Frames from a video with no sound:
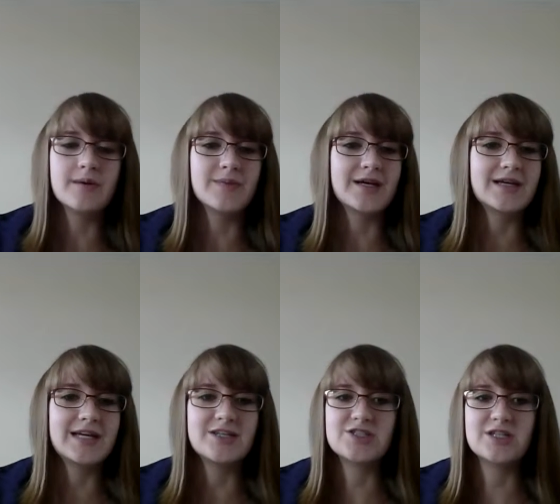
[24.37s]
like a
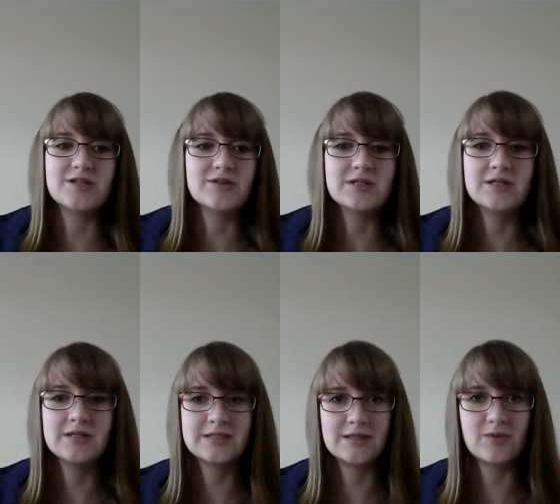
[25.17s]
kitchen or
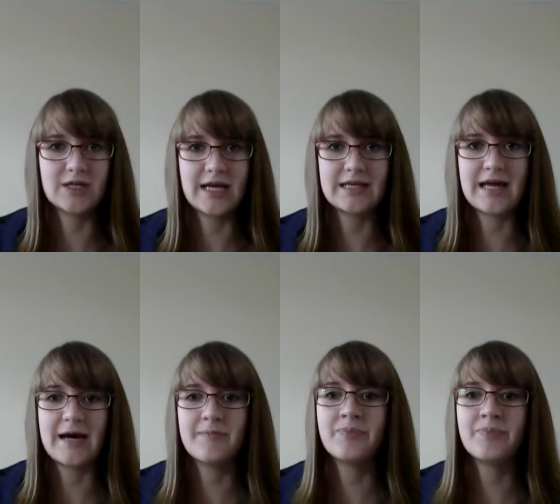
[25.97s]
somewhere like that,